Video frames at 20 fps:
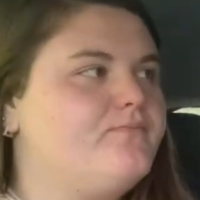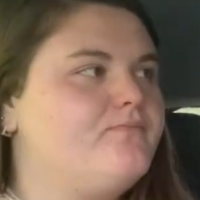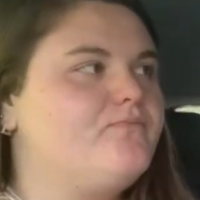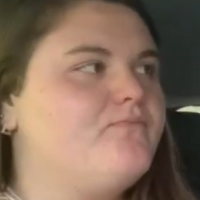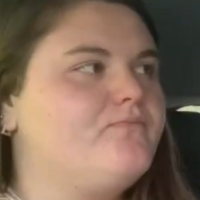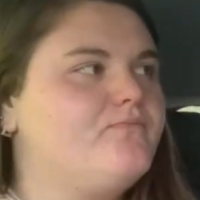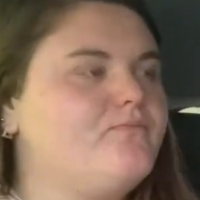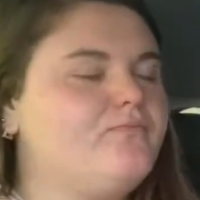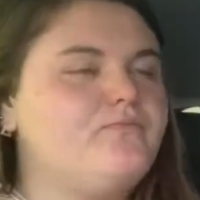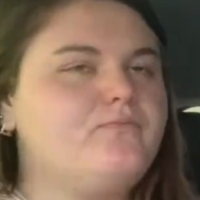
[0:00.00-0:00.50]

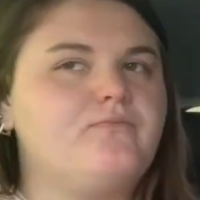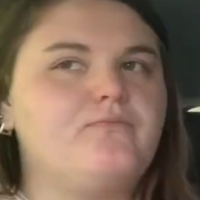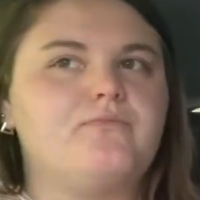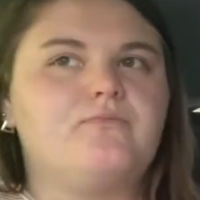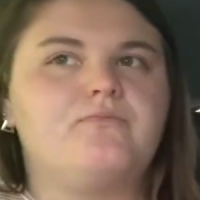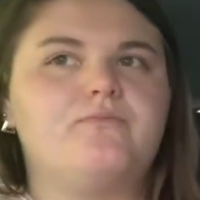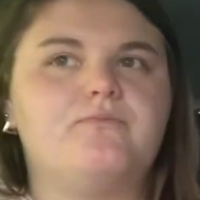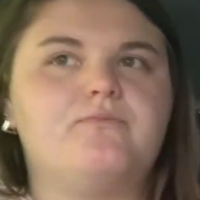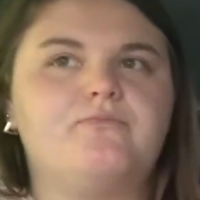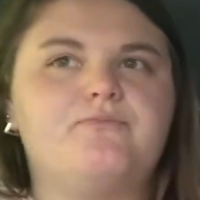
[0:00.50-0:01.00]

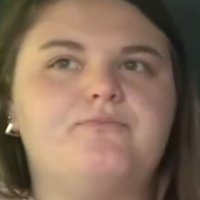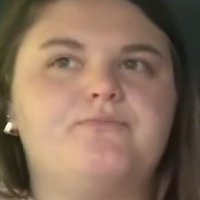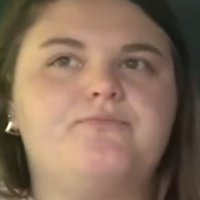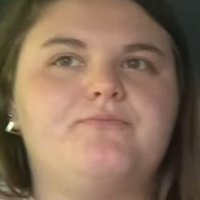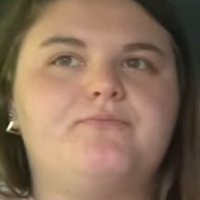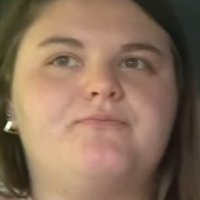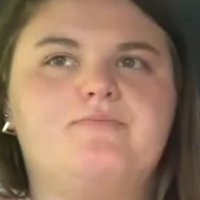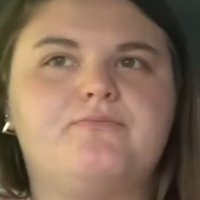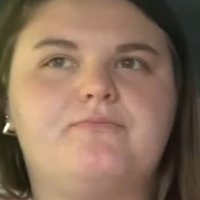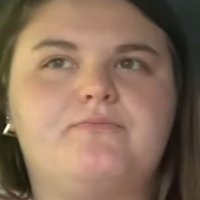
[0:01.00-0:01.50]

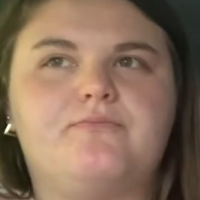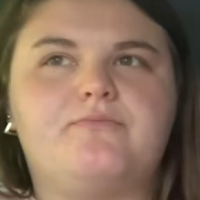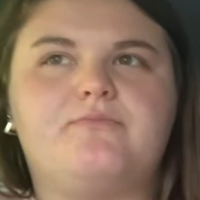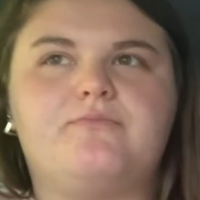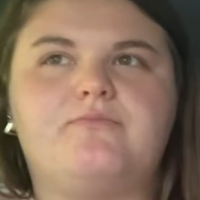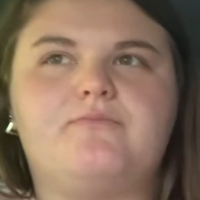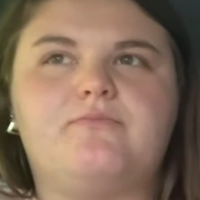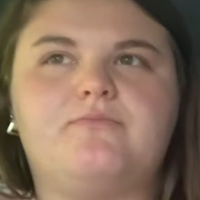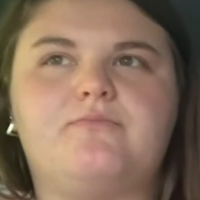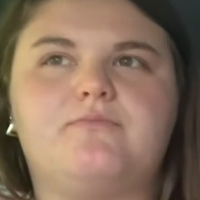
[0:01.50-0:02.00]

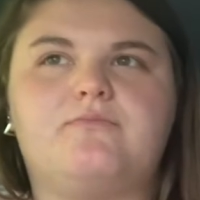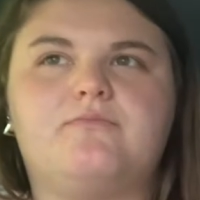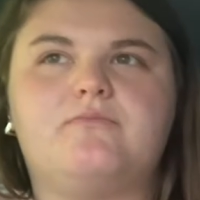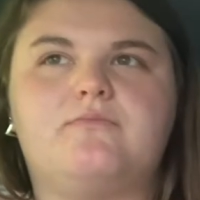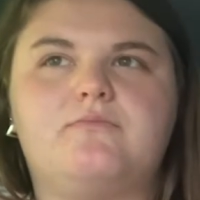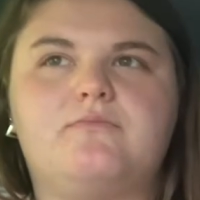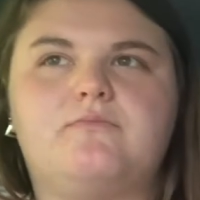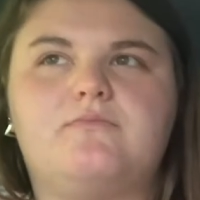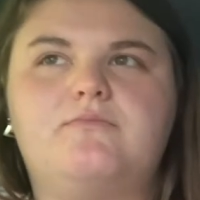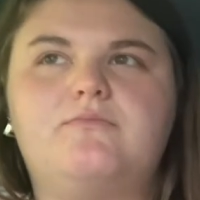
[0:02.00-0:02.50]

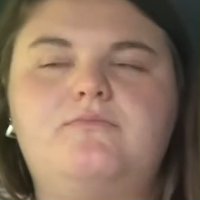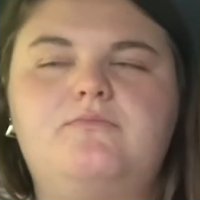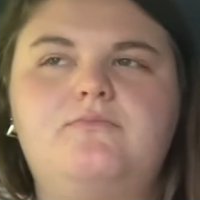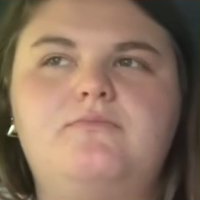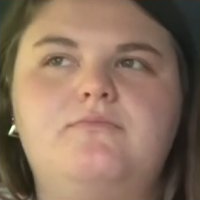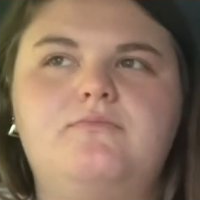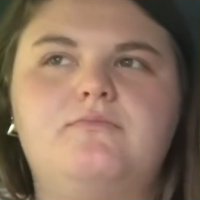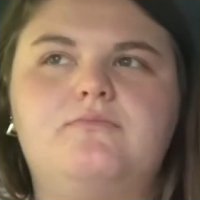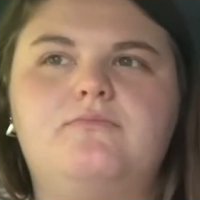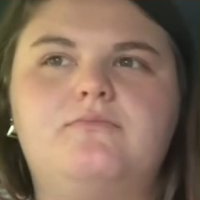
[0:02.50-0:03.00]

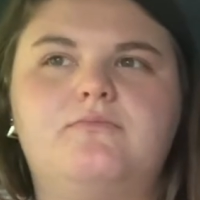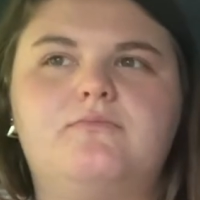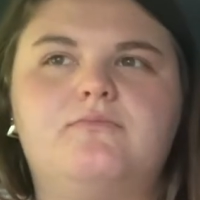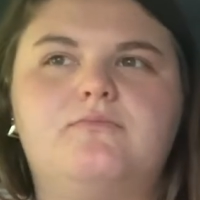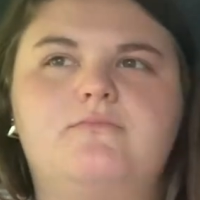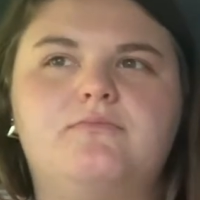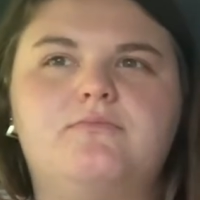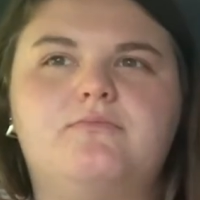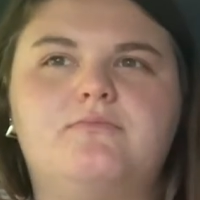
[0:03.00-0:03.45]
The person shown says nothing.